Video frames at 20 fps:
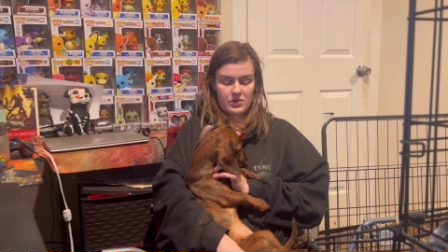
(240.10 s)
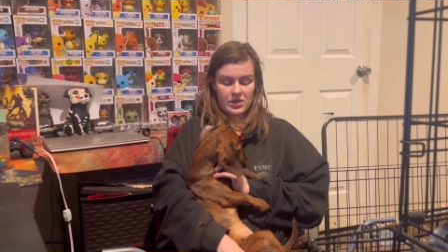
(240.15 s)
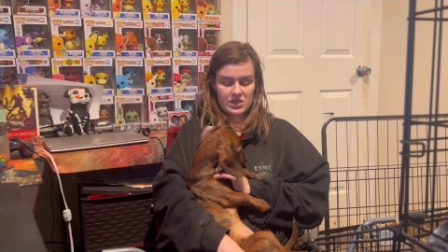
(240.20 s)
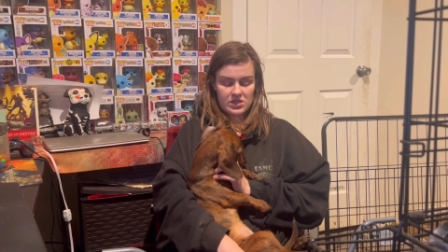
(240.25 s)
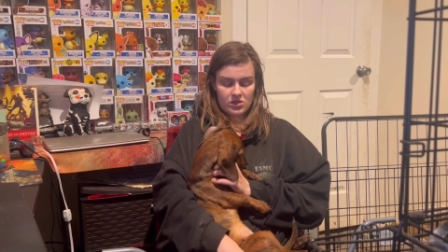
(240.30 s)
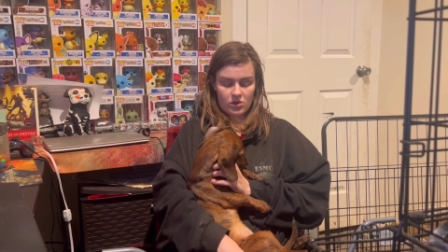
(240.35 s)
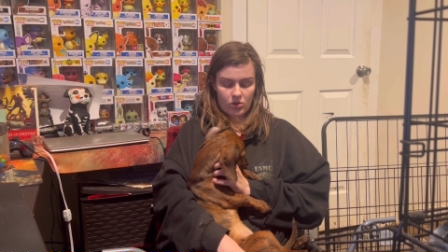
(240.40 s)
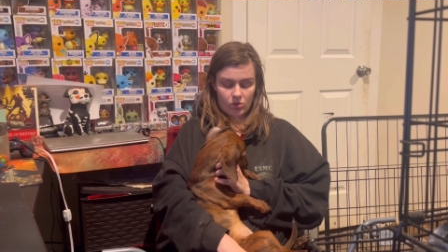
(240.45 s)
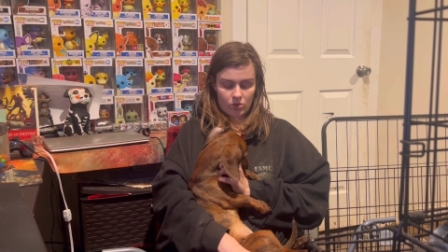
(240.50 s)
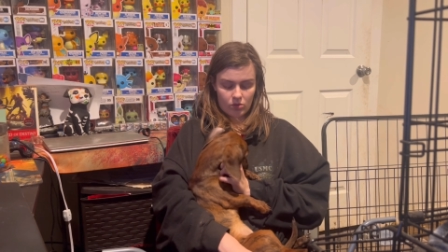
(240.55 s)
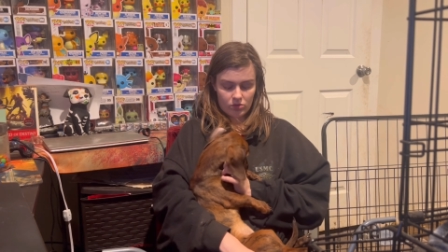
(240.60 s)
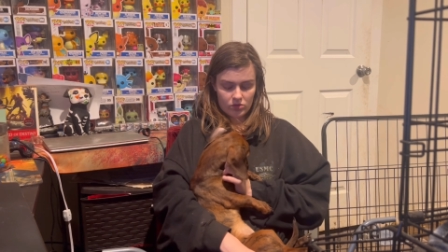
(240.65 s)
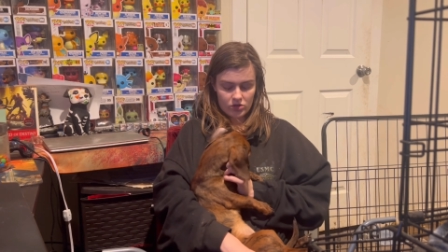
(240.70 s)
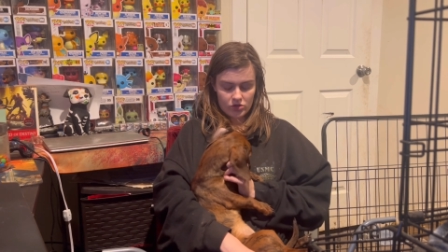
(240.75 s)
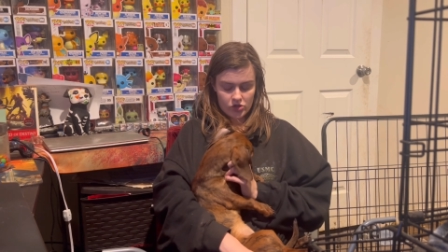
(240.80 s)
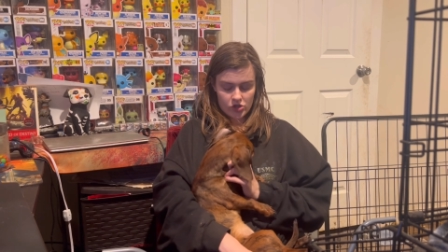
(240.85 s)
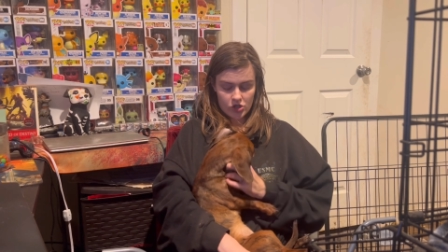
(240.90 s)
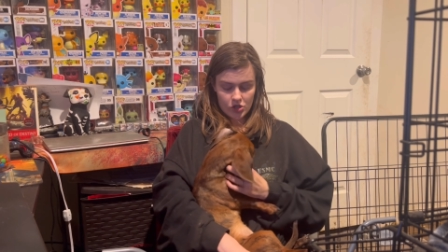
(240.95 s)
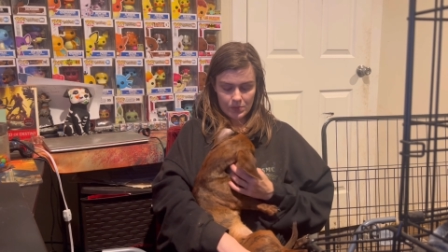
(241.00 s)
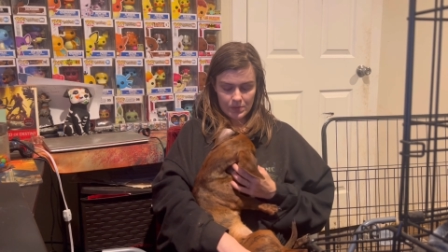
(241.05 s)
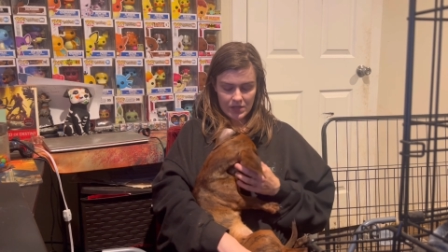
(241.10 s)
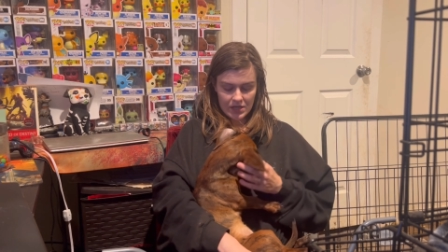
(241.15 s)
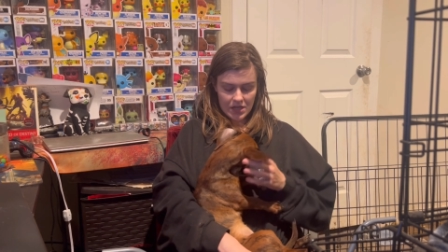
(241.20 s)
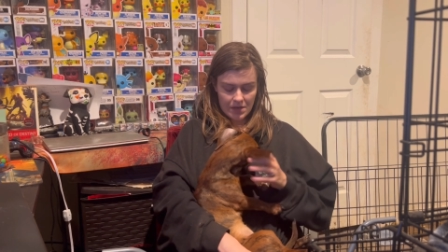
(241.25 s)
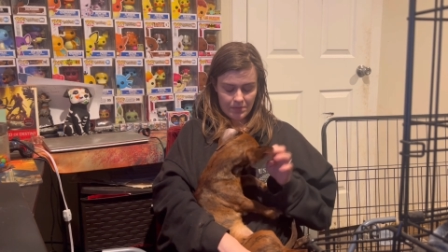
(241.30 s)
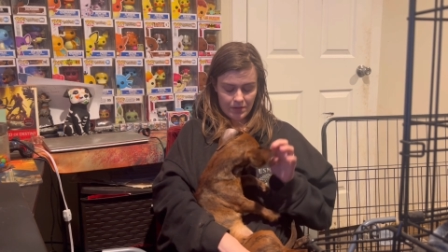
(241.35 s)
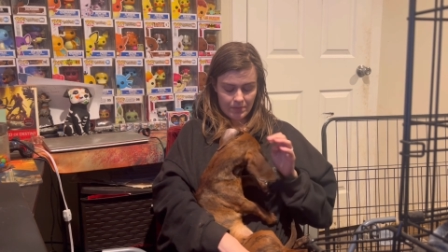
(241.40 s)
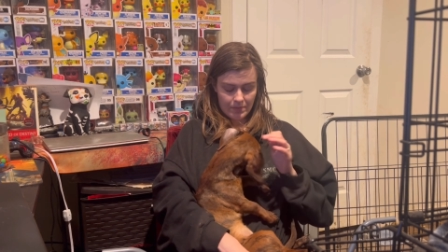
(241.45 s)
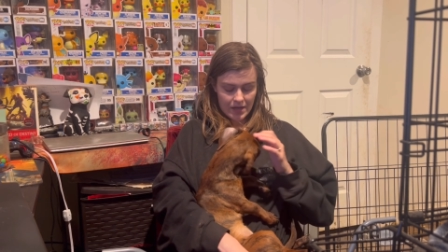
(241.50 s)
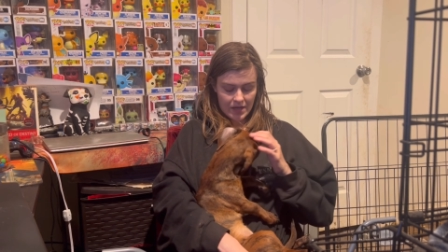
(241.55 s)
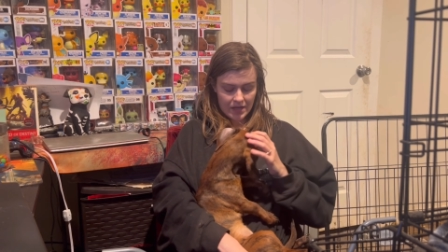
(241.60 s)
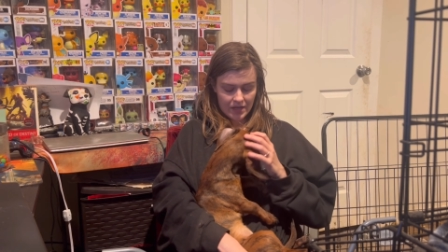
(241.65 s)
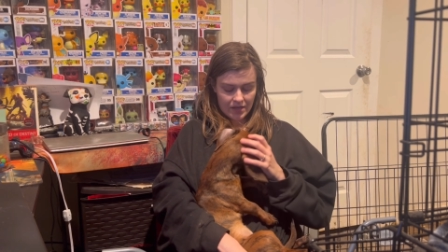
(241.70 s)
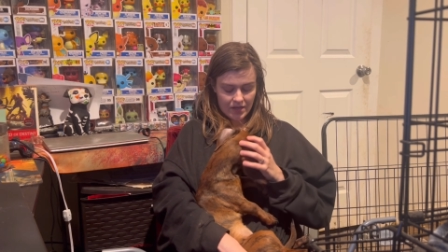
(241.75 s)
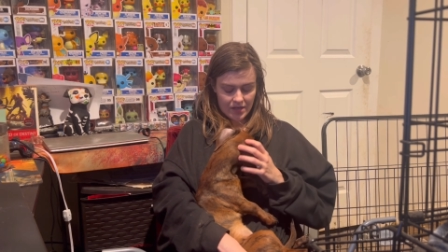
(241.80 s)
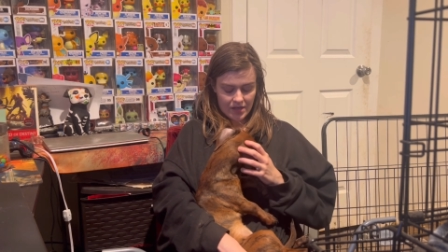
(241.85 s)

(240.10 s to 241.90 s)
weeks old, so she'll be coming back